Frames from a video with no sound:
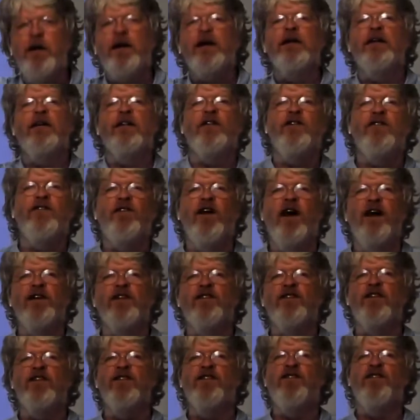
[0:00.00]
it into the
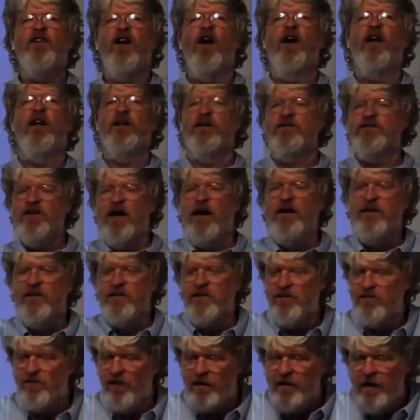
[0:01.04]
size of the sun or side of
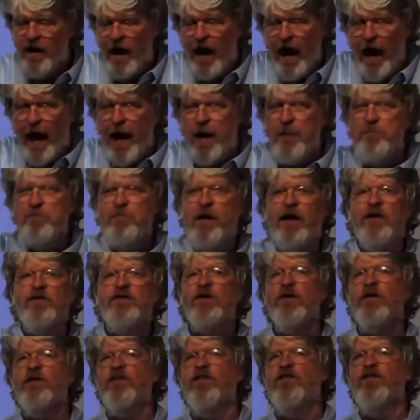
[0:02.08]
the sun and
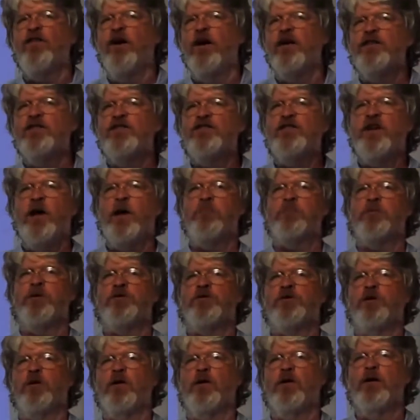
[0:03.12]
measure the sun's
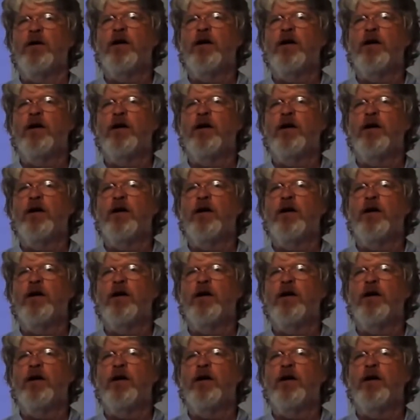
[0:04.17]
temperature.